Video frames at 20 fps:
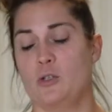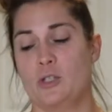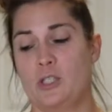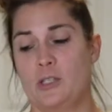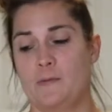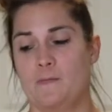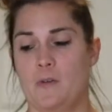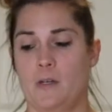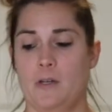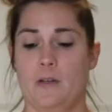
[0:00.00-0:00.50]

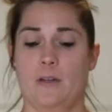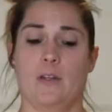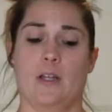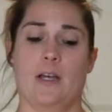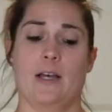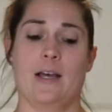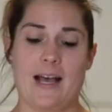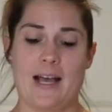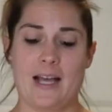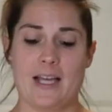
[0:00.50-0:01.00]
some
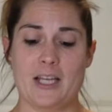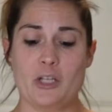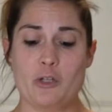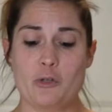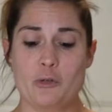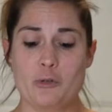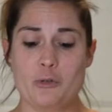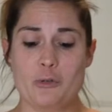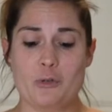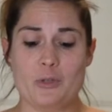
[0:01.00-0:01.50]
vanilla. I
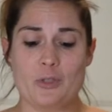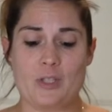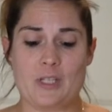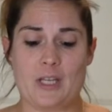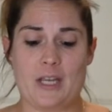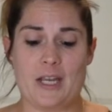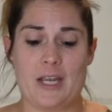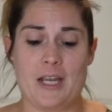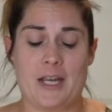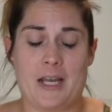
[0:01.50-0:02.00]
use
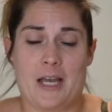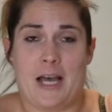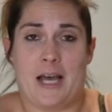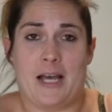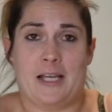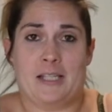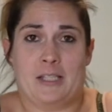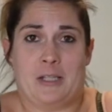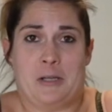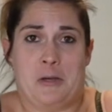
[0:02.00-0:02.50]
a
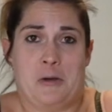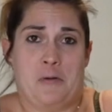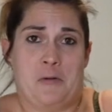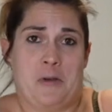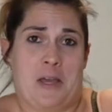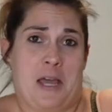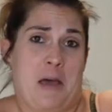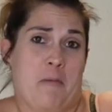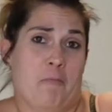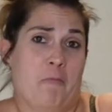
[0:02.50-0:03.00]
Costco
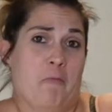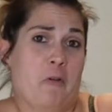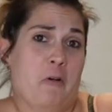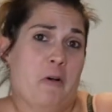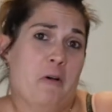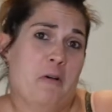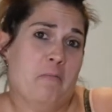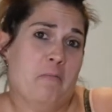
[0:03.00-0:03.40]
capful.